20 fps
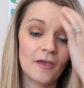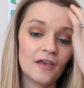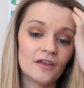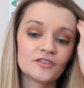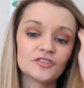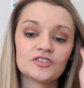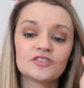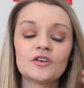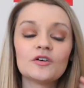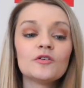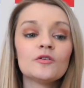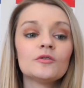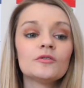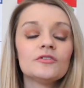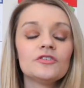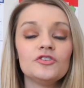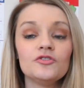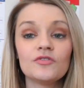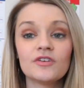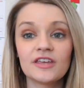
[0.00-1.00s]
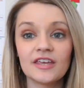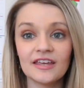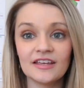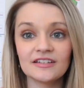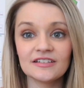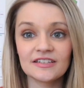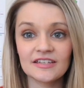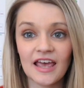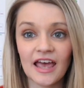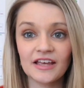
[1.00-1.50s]
So you
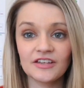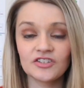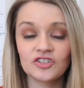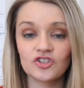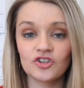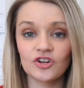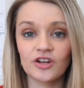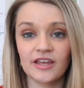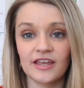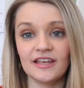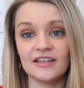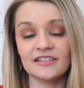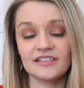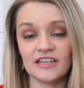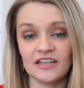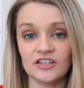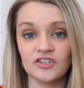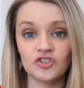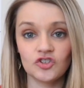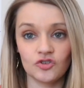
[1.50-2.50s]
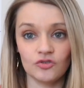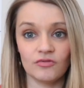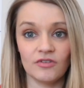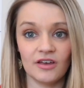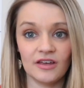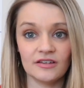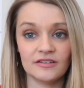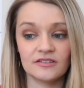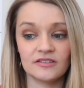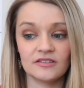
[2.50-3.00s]
can test your kids into
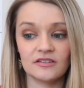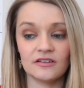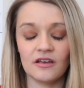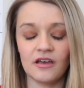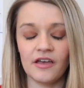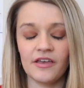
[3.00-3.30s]
this,